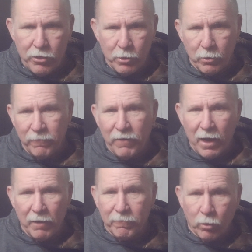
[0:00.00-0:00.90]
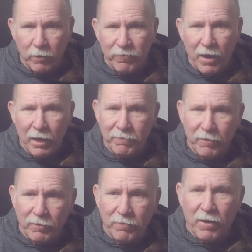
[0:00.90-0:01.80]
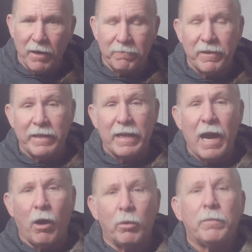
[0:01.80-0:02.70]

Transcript: 35, 45, 55 feet down.